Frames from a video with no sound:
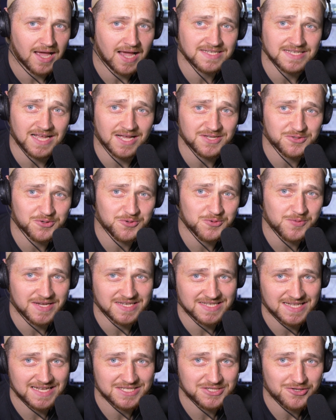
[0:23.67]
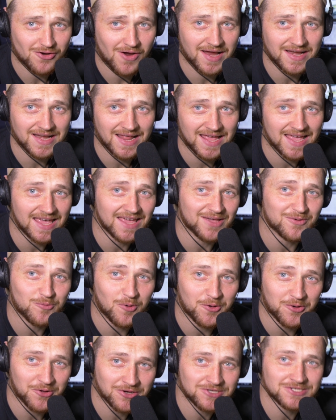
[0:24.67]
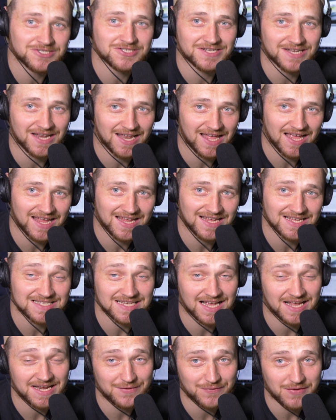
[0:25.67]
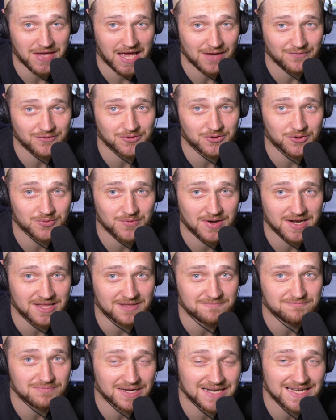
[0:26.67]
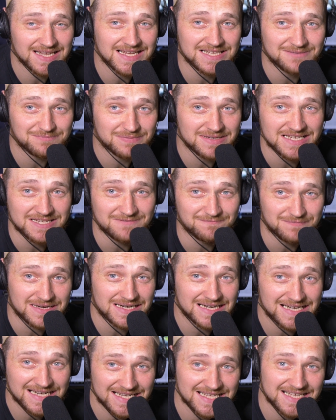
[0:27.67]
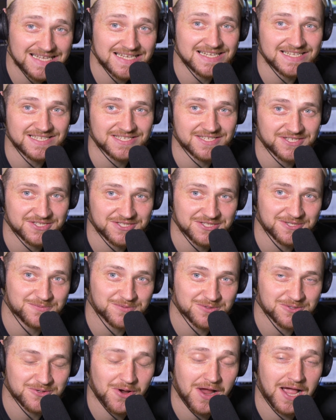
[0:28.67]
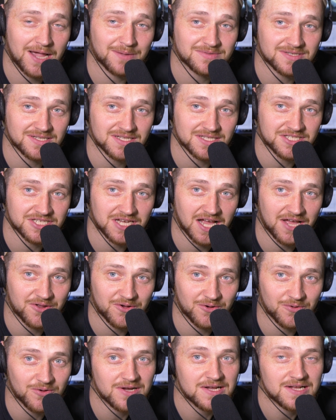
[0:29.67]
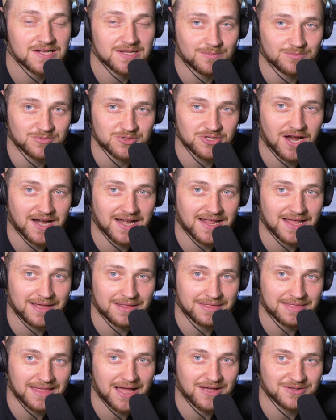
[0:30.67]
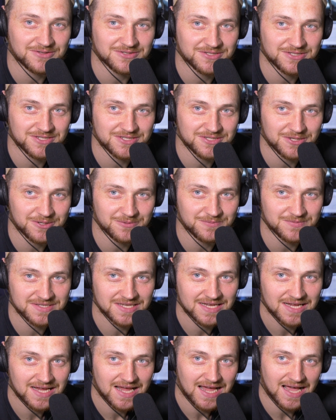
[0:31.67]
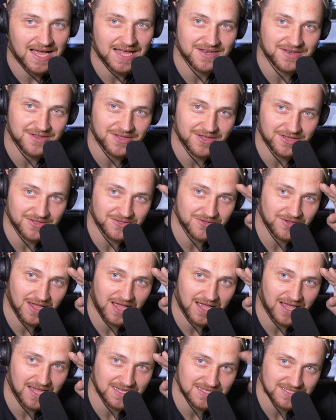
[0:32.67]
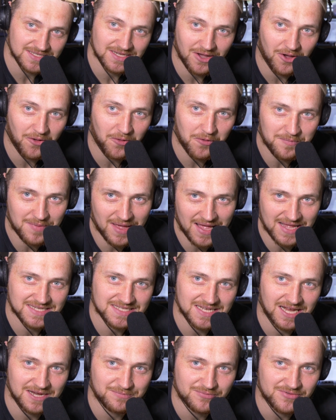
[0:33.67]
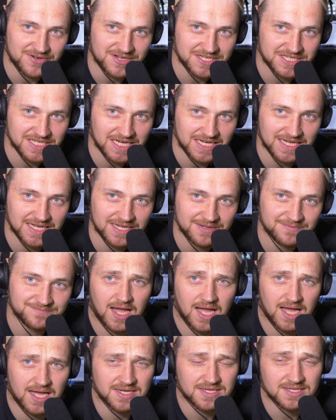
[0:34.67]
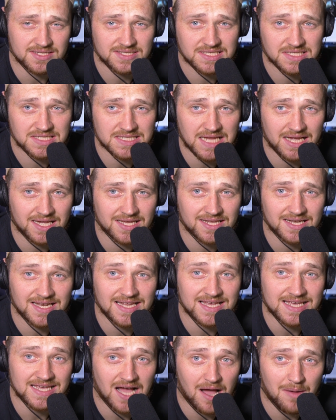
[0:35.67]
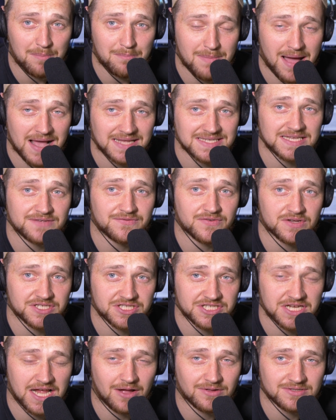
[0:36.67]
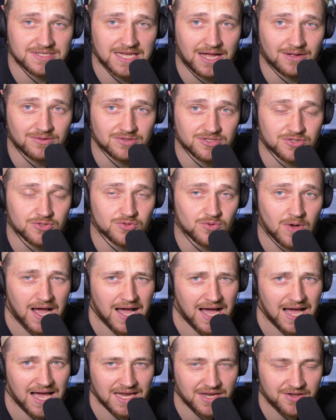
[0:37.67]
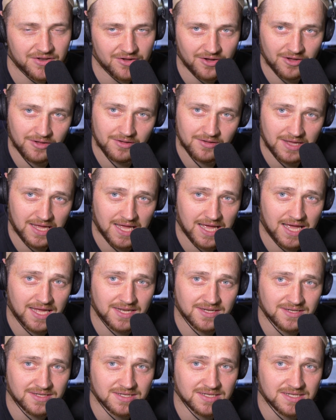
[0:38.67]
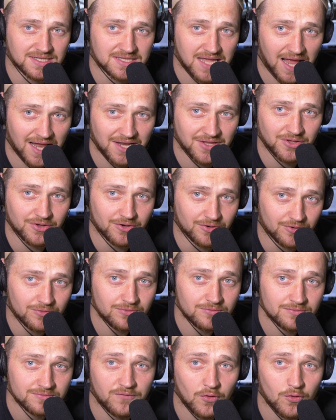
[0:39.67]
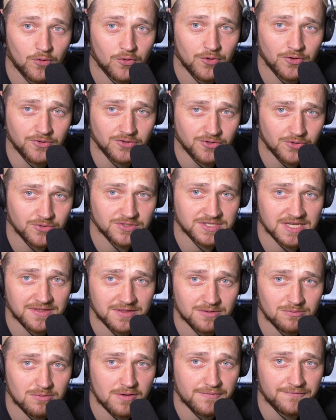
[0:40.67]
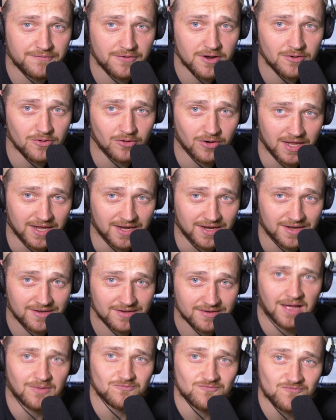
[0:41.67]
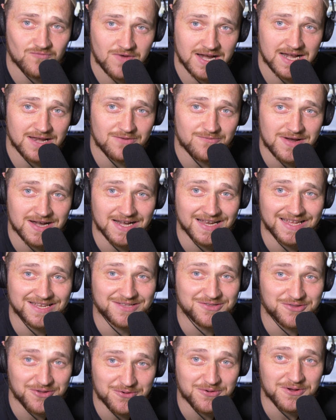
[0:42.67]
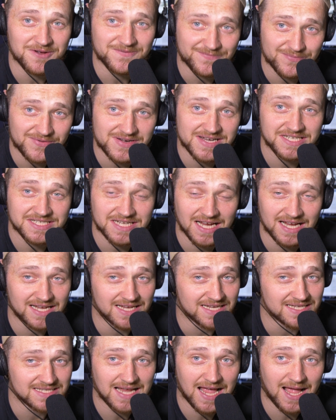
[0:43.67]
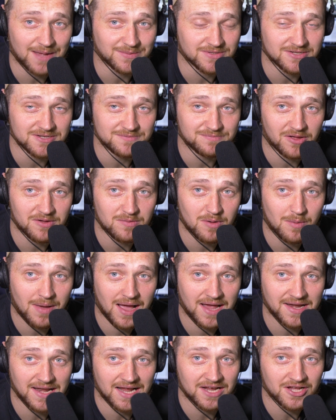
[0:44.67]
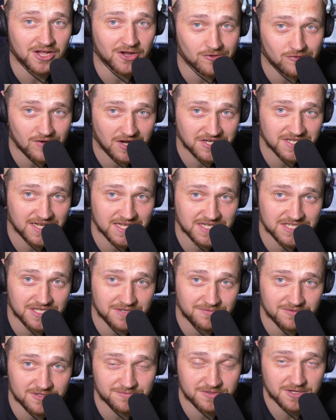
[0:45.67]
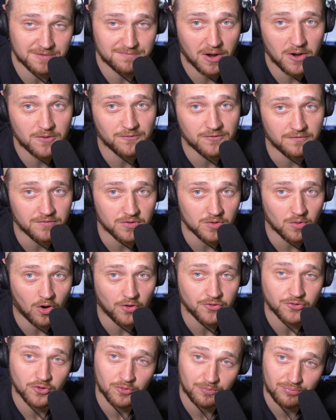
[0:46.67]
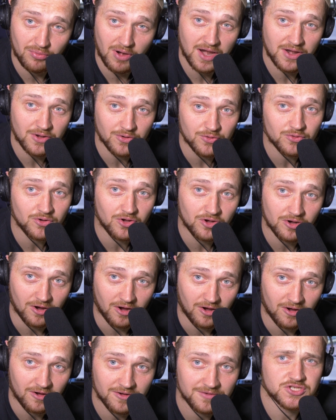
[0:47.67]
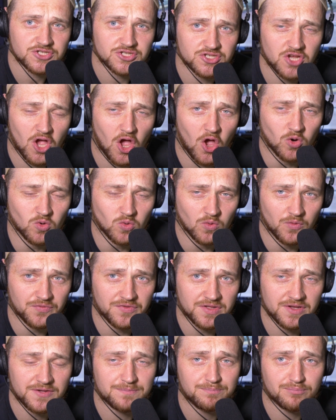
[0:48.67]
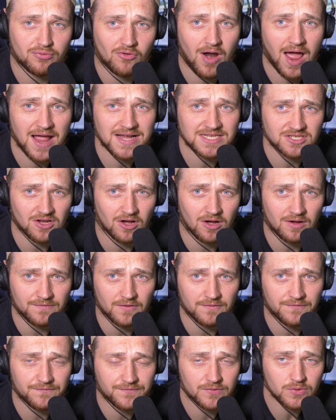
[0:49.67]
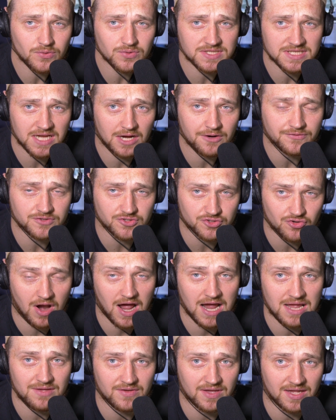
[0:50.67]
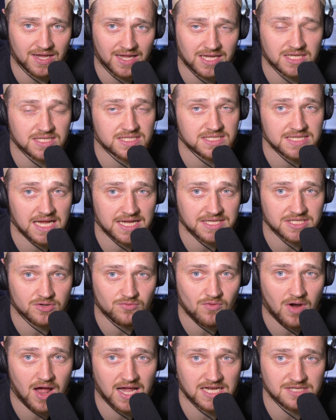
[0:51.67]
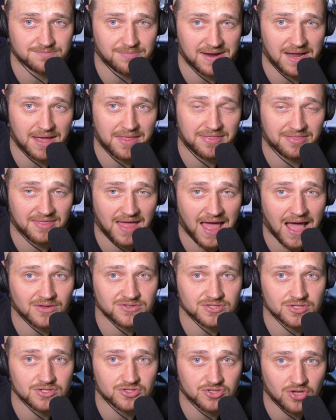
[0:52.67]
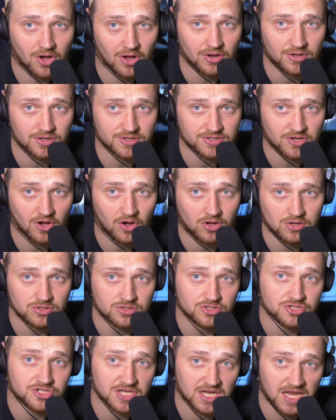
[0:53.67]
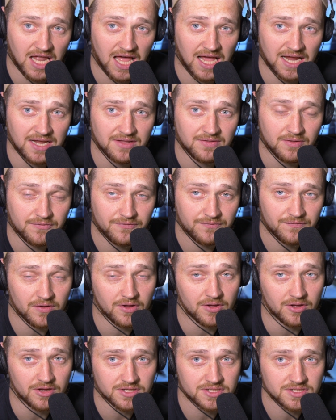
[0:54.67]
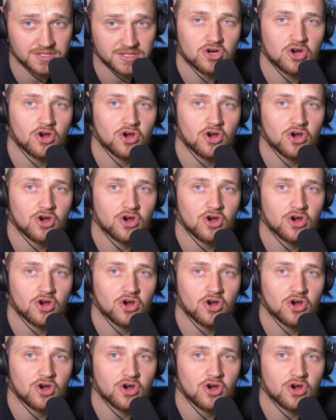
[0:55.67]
Guys, as always, let's try and hit 100 likes. And if you haven't already, please, please, please subscribe to the channel. I'm trying to hit 1,000 subs and you guys are the best. I appreciate it. And secondly, a massive shout out to Haider and Daniel for using the referral link. I really, really do appreciate it. It's absolutely blowing my mind. And congratulations to both of you on your brand new car. So the price of full self-driving is set to rise by $1,000 on July the 1st.